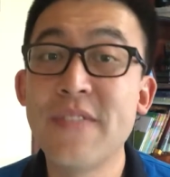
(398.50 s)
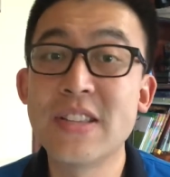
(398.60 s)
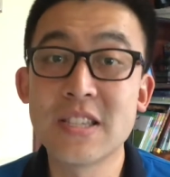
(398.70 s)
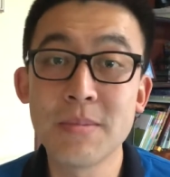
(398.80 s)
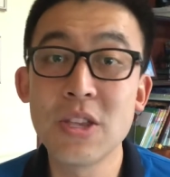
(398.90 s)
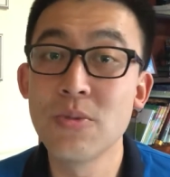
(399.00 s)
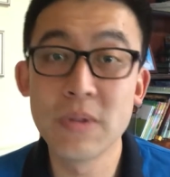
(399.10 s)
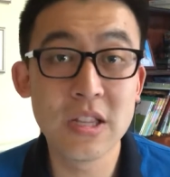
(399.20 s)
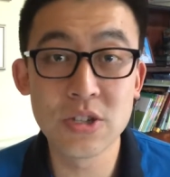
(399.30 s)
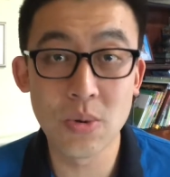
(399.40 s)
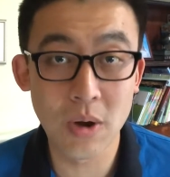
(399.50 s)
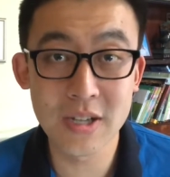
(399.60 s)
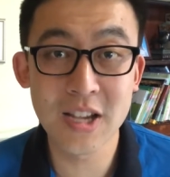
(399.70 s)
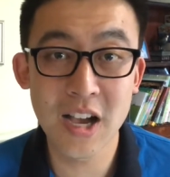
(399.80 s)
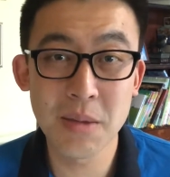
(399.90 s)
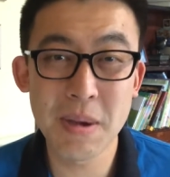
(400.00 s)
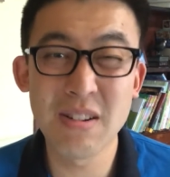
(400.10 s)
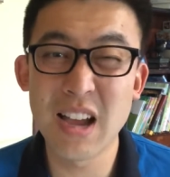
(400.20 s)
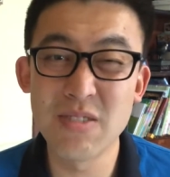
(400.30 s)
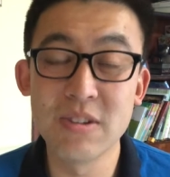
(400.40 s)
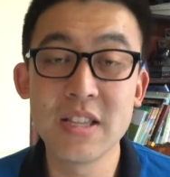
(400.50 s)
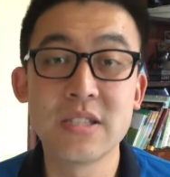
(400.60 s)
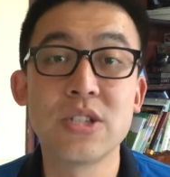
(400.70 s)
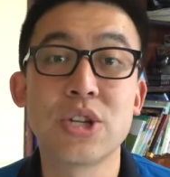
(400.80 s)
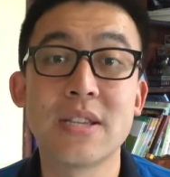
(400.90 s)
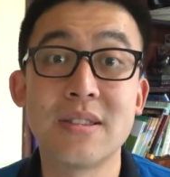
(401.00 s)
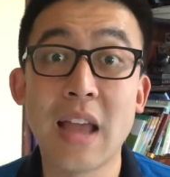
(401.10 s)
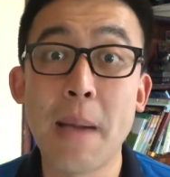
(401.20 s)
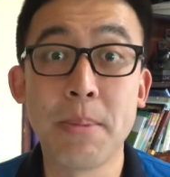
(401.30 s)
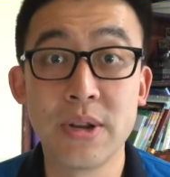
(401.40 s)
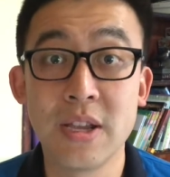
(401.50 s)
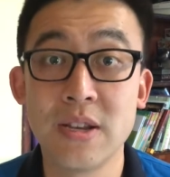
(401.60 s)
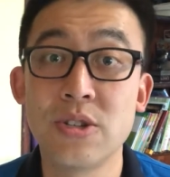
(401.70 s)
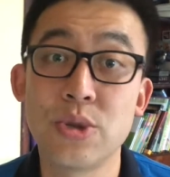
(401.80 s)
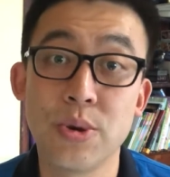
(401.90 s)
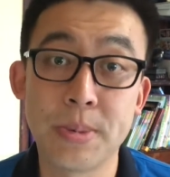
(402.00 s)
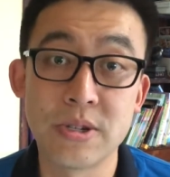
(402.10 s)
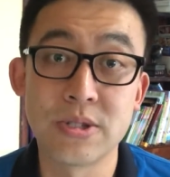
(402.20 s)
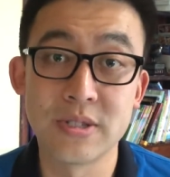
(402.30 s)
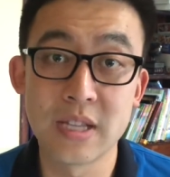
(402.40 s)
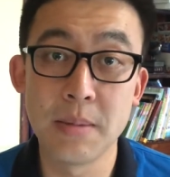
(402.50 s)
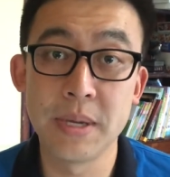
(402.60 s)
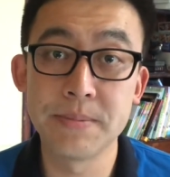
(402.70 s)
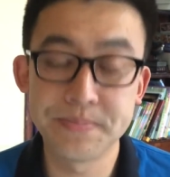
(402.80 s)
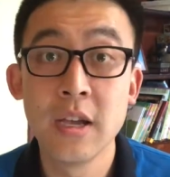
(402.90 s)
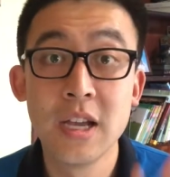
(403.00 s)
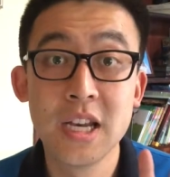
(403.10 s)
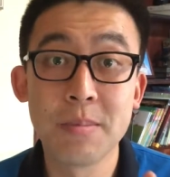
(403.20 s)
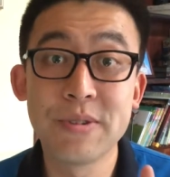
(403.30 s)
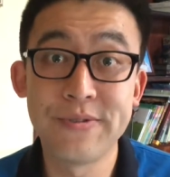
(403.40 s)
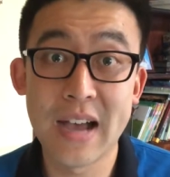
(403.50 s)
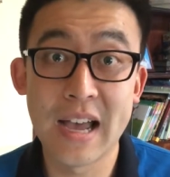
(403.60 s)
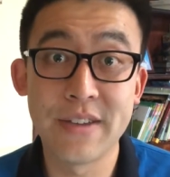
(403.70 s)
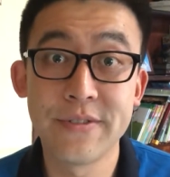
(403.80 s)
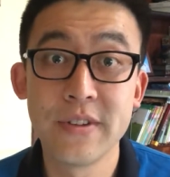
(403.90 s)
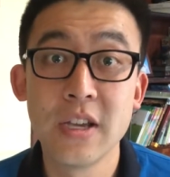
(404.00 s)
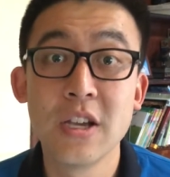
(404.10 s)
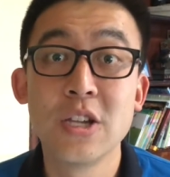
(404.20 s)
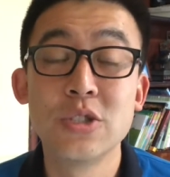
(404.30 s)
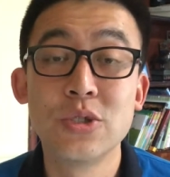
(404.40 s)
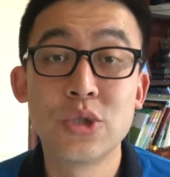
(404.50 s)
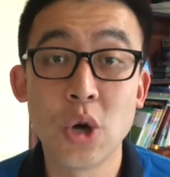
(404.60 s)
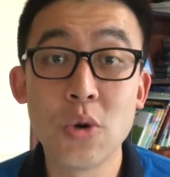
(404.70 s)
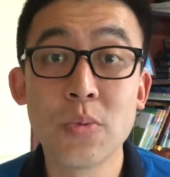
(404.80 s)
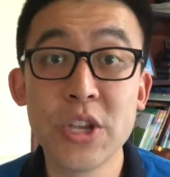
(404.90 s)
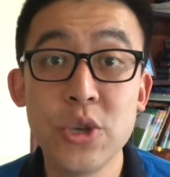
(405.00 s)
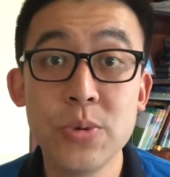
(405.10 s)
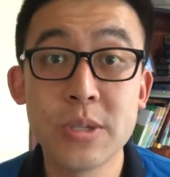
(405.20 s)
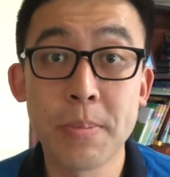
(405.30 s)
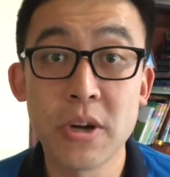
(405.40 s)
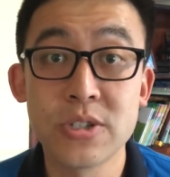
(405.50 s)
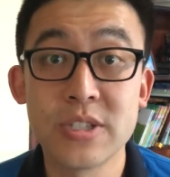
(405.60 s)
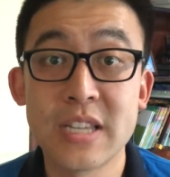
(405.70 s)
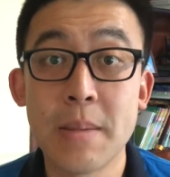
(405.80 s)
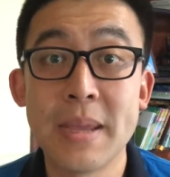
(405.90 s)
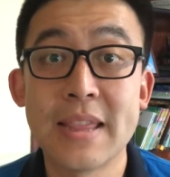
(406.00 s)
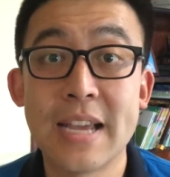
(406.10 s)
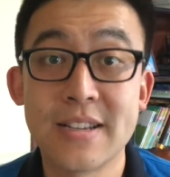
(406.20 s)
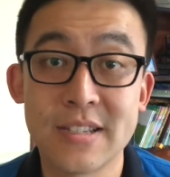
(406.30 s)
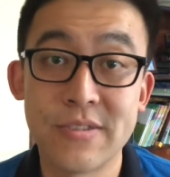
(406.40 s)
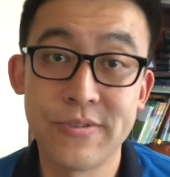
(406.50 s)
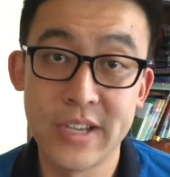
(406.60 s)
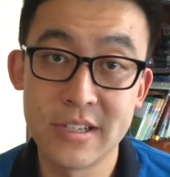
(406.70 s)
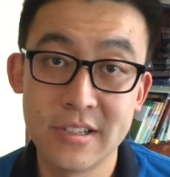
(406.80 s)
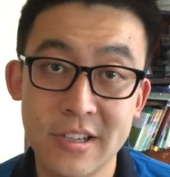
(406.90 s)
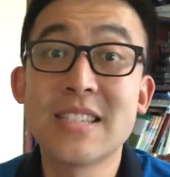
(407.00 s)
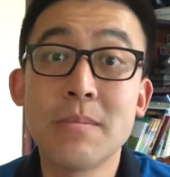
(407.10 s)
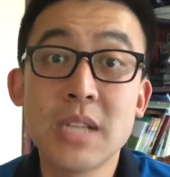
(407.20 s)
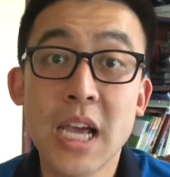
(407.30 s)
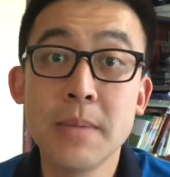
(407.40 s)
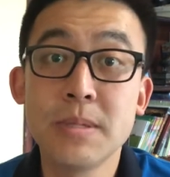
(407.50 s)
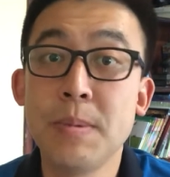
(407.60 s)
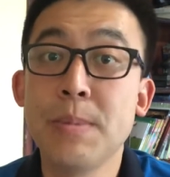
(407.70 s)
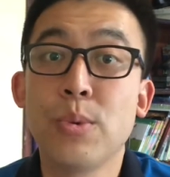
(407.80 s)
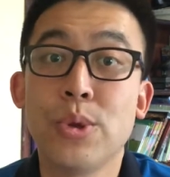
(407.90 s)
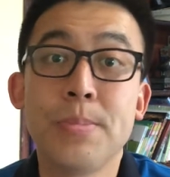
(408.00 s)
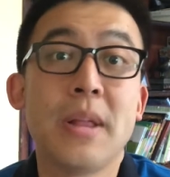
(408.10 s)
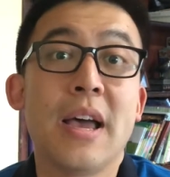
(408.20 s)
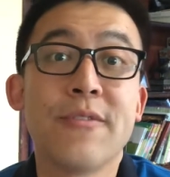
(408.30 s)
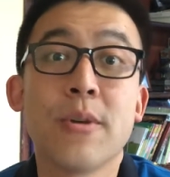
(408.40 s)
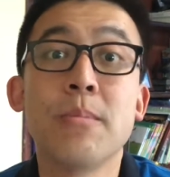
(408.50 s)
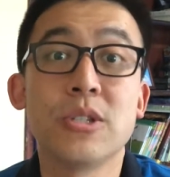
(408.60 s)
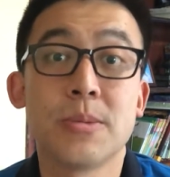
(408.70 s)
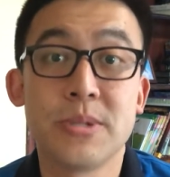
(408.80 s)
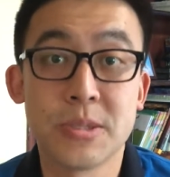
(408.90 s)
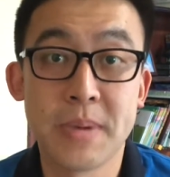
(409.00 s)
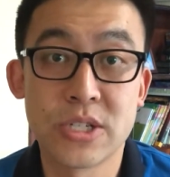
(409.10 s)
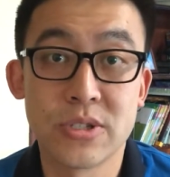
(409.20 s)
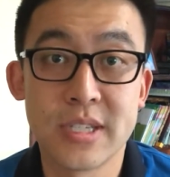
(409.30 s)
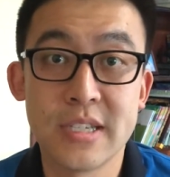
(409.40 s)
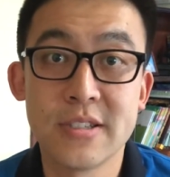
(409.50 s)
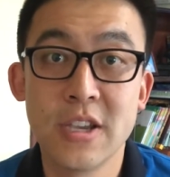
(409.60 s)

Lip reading: it's something you really don't want to talk about, I'd really suggest not putting it into your personal statement. Number 5. Don't reuse a personal statement that doesn't fit. Sometimes people will apply for multiple specialties.